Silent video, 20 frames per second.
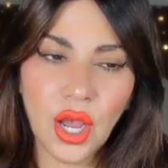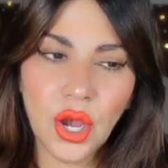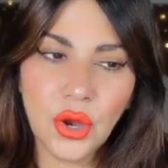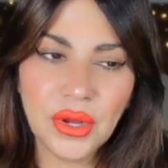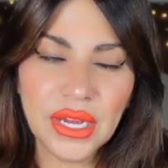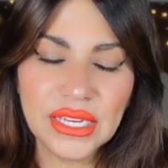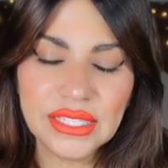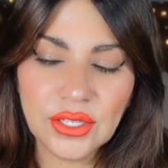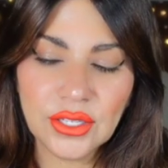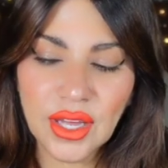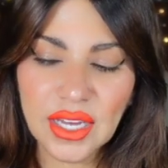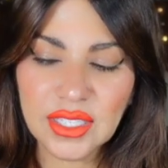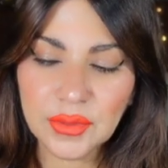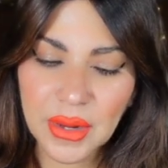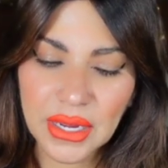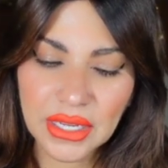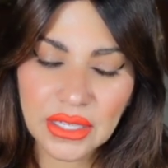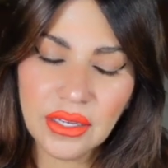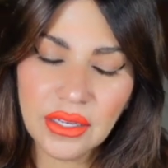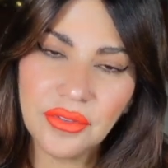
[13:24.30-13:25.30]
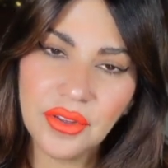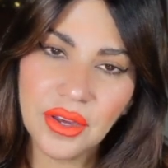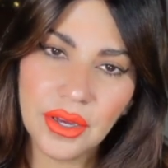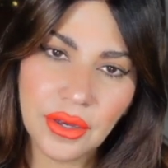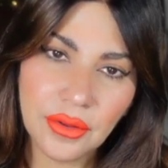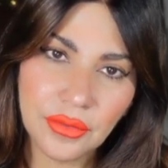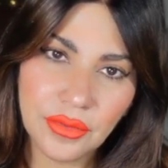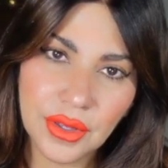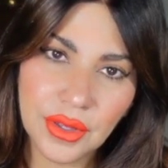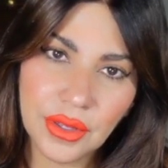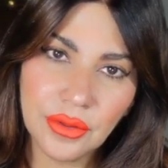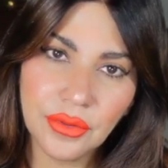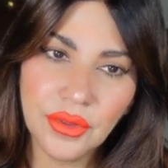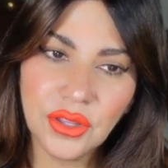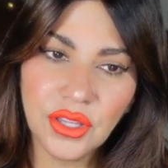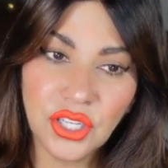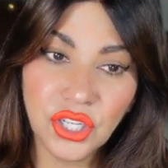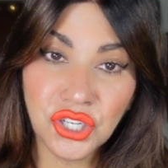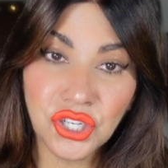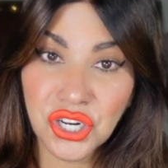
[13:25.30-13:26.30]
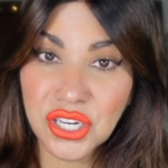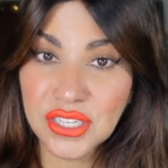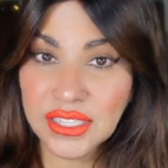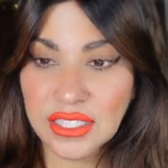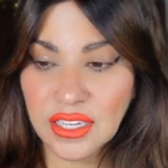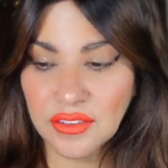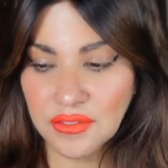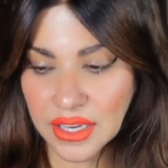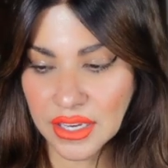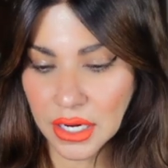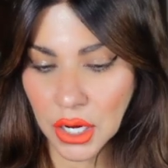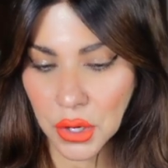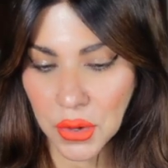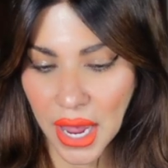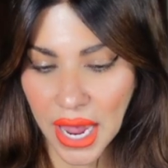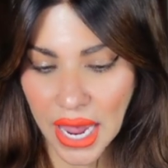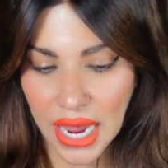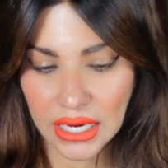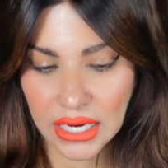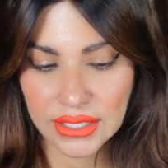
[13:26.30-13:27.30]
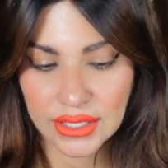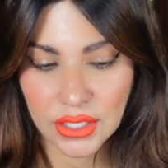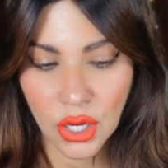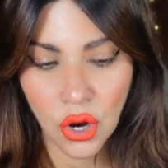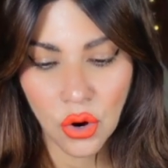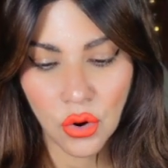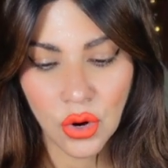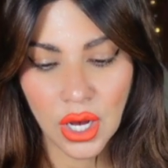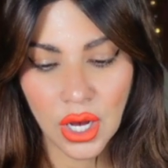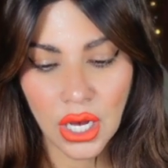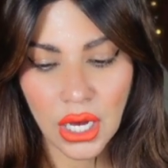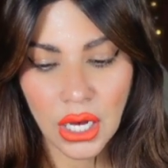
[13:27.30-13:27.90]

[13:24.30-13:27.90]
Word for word: Okay, so that's basically the gist of it. Okay, so